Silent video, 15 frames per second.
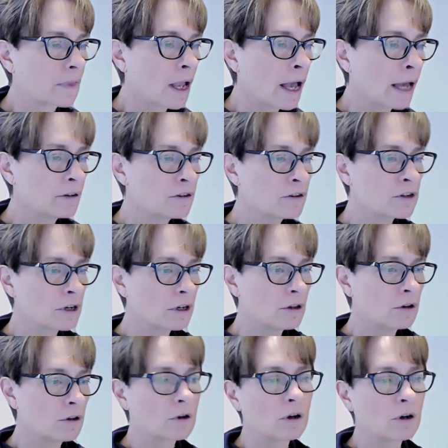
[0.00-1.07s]
And
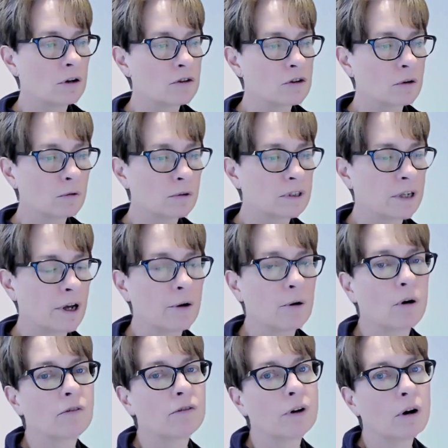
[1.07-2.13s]
you could also
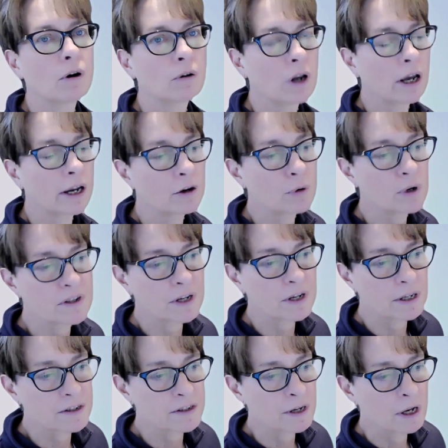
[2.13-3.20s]
offer online
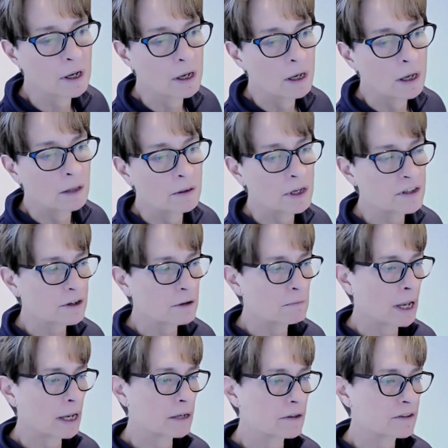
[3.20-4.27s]
quizzes. This can
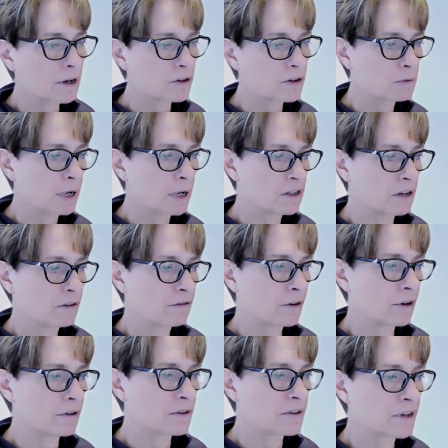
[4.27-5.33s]
make such a big
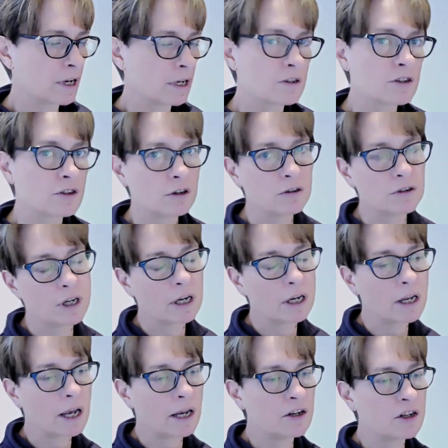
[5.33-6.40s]
difference in student
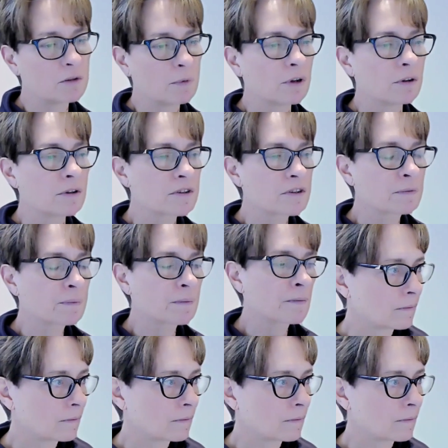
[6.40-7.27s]
engagement.